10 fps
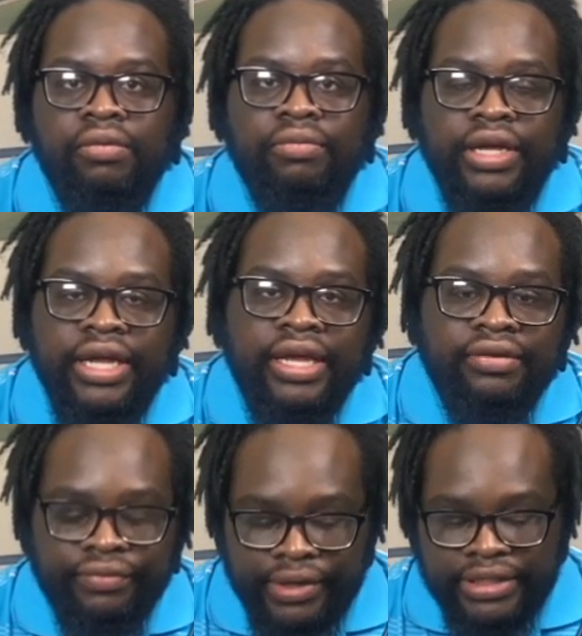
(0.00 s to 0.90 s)

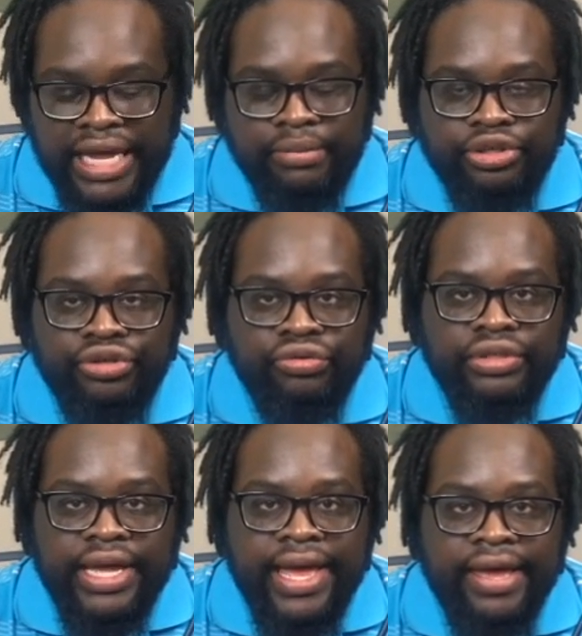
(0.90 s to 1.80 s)
Again, it's optional
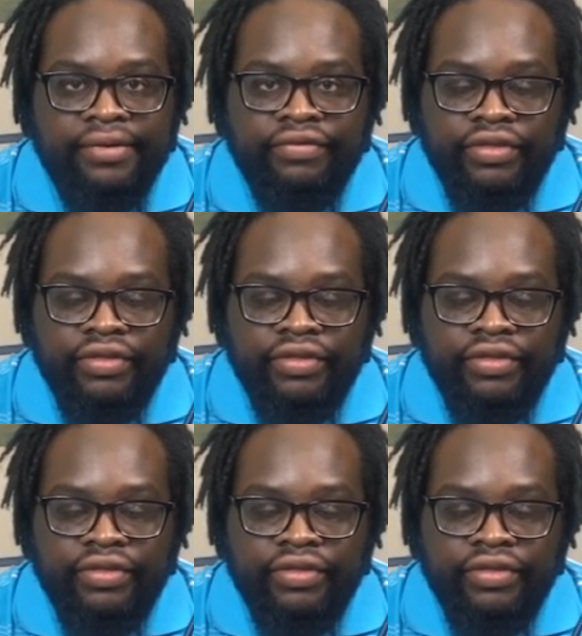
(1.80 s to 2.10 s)
to have